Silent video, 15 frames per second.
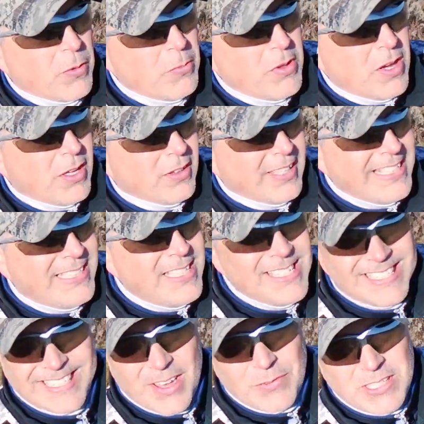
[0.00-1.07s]
from the late
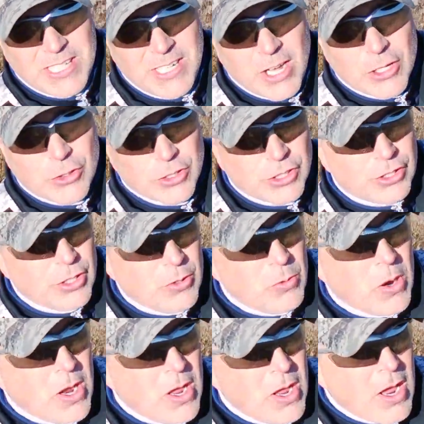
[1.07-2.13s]
1700s too.